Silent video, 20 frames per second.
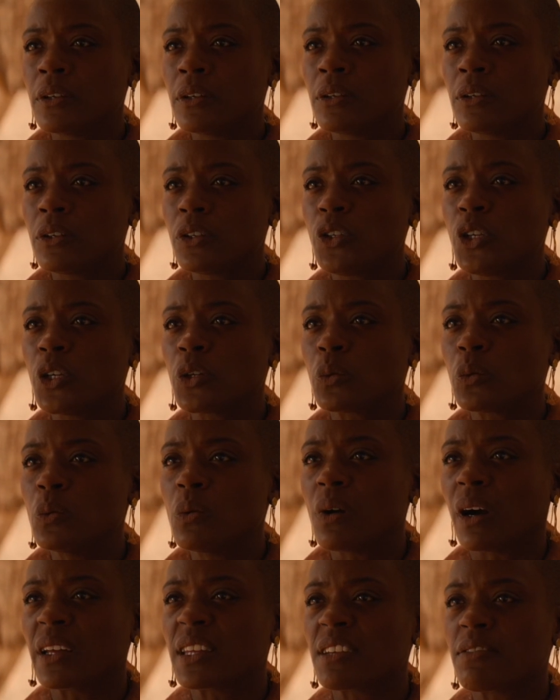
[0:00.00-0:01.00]
Day is in over
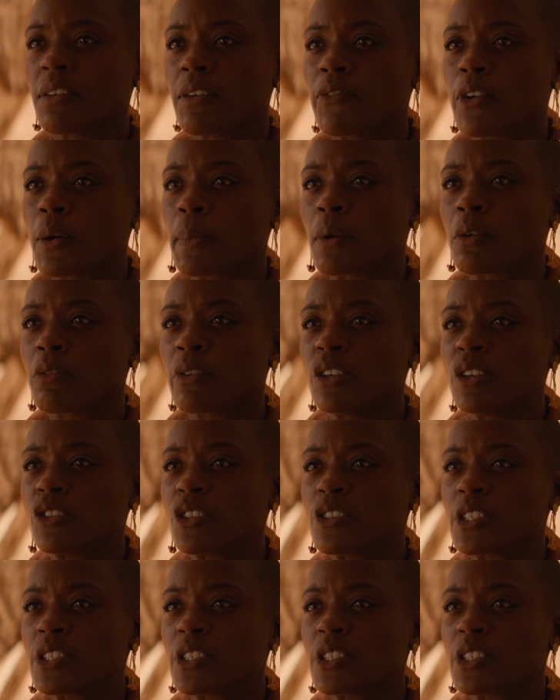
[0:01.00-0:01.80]
his head here.